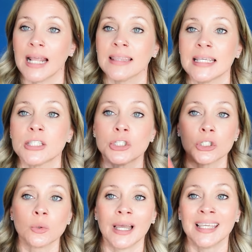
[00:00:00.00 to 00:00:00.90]
And these
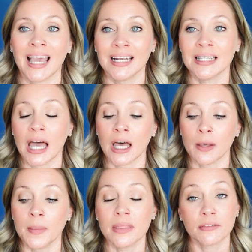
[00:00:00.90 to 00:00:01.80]
do, again,
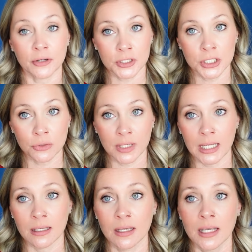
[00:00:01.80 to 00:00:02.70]
come, the first
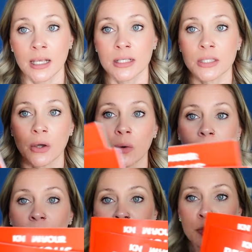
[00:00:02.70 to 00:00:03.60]
three, so
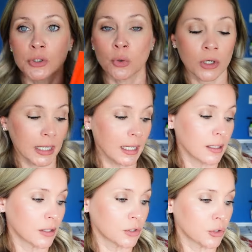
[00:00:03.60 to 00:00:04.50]
respiratory,
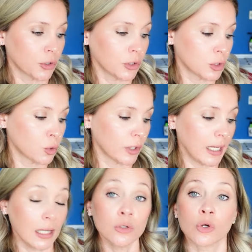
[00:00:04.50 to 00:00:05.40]
circulatory,
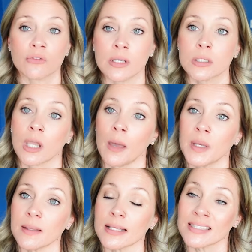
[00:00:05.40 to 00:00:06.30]
and nervous, come
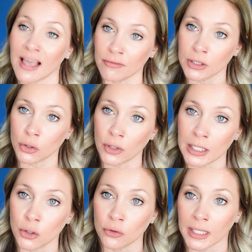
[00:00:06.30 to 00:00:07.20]
in the seventh
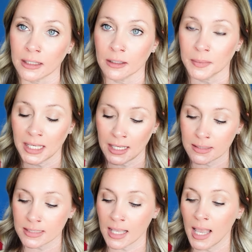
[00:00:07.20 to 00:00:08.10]
grade curriculum
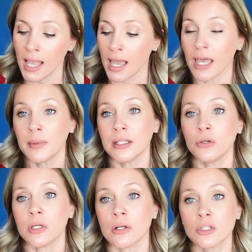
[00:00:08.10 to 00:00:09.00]
kits. Um, and
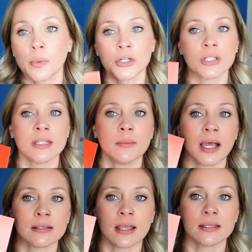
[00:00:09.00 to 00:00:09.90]
you can also purchase them
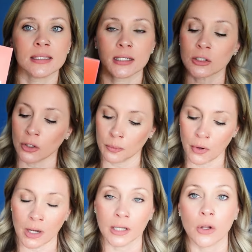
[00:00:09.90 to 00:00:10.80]
as a standalone
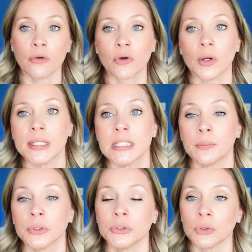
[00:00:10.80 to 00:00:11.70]
product over on the
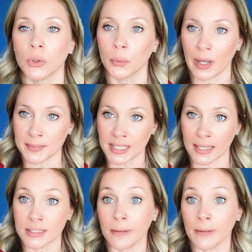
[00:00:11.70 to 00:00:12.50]
Timberdoodle website.